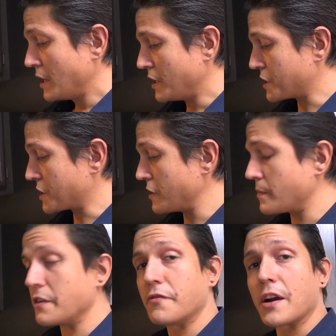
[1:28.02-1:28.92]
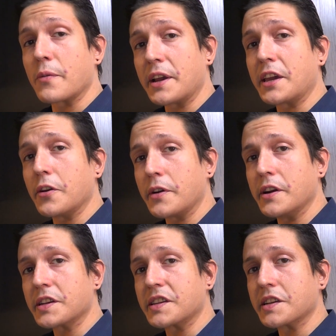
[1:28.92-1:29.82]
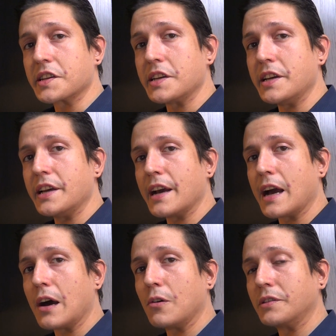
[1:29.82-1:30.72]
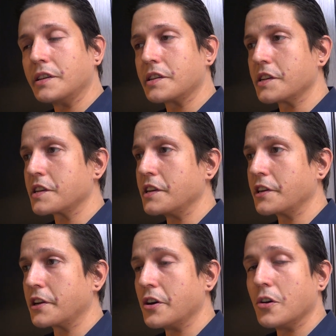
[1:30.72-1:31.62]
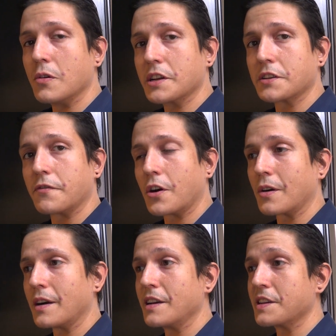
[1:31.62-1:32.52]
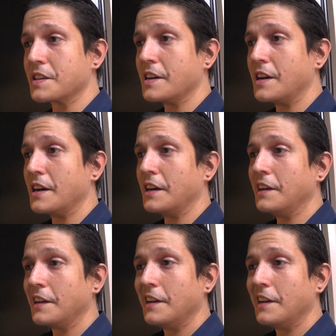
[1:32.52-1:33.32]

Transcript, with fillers: And it's going to be very curious to see how this is going to go as far as, I